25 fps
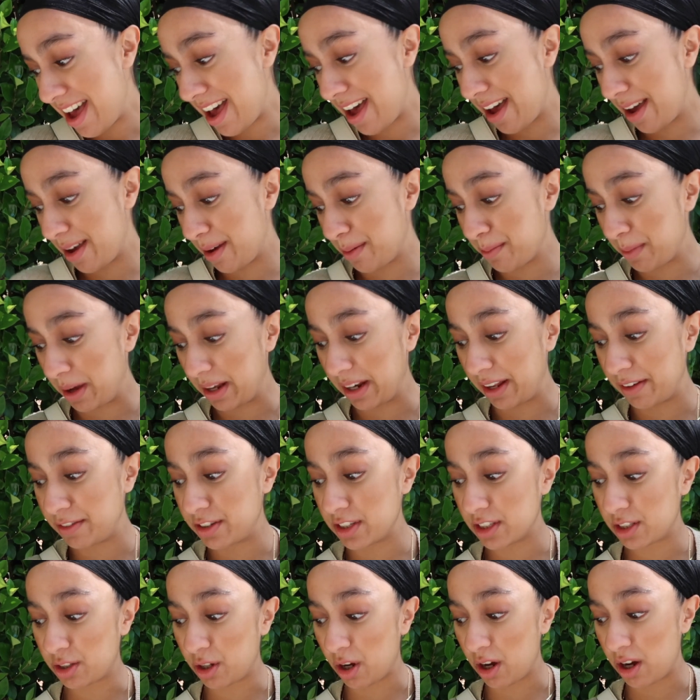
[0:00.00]
and I have
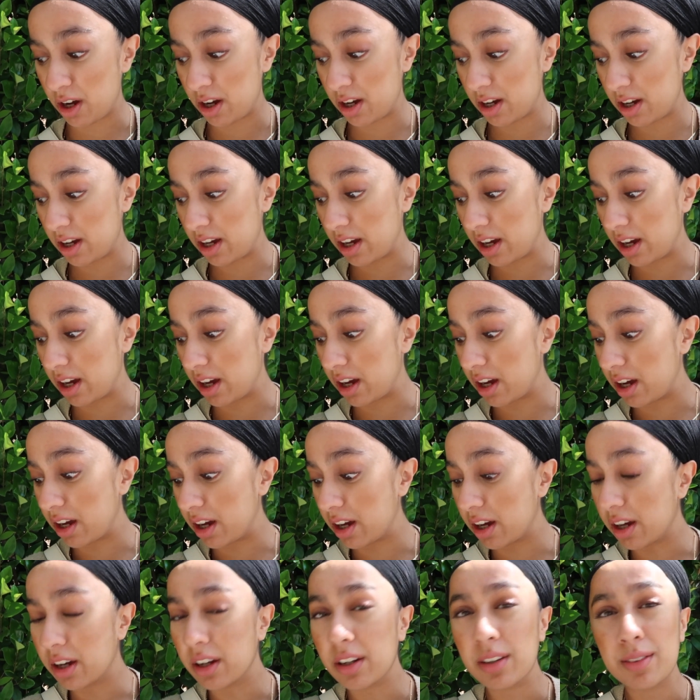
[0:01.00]
just got
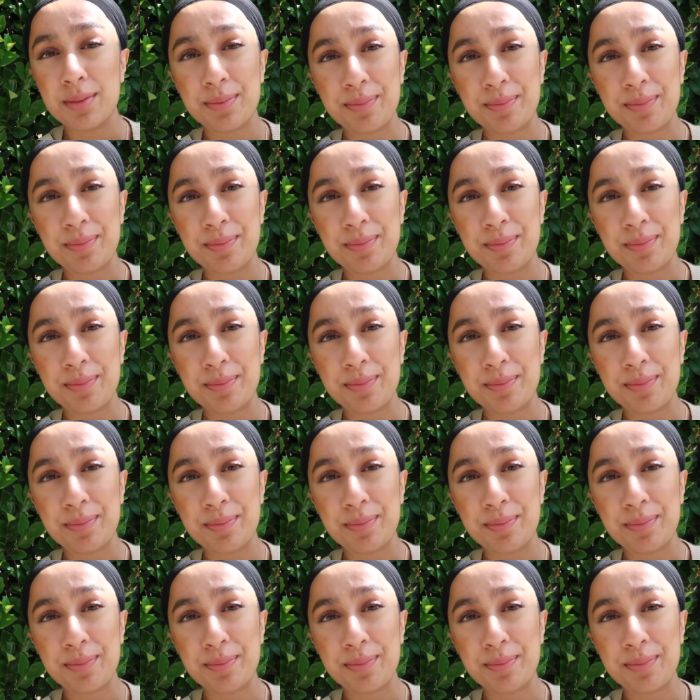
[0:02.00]
uh,